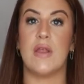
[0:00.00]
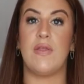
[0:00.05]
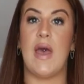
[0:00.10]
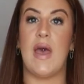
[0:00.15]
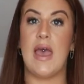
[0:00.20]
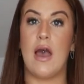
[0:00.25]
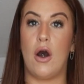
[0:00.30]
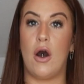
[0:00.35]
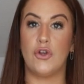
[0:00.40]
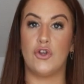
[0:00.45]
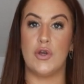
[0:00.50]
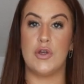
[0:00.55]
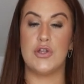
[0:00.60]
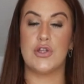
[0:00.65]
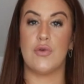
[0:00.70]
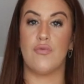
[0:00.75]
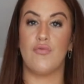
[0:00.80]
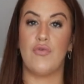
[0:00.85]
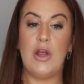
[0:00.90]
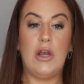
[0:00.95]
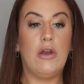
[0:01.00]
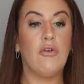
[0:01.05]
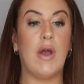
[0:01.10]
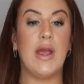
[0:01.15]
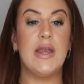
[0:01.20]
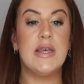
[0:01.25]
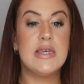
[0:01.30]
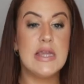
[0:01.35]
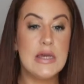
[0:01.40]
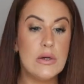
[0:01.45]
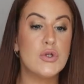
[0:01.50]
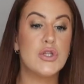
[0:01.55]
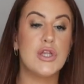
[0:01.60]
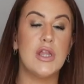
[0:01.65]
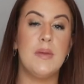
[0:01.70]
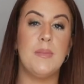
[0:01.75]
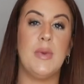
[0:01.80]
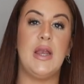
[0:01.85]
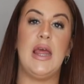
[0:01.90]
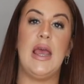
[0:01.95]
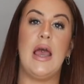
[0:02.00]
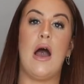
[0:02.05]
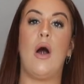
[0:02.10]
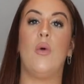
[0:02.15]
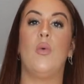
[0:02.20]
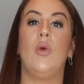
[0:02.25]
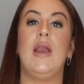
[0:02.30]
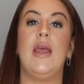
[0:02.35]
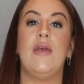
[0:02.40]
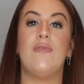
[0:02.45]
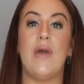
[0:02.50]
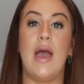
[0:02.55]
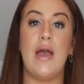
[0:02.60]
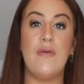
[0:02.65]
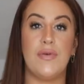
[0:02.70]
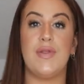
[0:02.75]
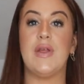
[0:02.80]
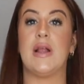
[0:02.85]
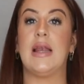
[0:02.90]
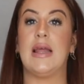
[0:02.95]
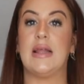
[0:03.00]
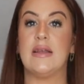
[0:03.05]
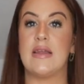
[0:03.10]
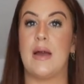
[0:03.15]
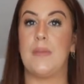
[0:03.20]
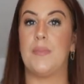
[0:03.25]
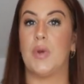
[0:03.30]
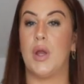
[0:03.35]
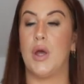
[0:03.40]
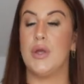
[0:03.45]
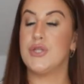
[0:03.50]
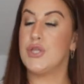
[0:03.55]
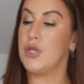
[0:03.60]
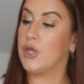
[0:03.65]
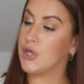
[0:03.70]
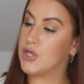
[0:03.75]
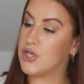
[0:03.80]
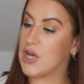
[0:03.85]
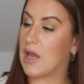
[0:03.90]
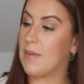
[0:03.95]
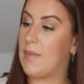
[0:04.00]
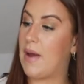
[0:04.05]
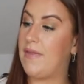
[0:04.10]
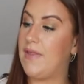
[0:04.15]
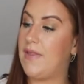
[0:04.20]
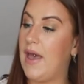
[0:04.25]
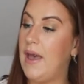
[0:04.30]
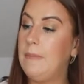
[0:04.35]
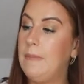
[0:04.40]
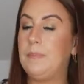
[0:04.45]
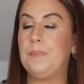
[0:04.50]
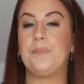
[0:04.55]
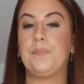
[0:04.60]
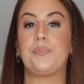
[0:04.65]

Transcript: They are doing some really great deals at the minute. I will leave everything linked down below so you can check them out there.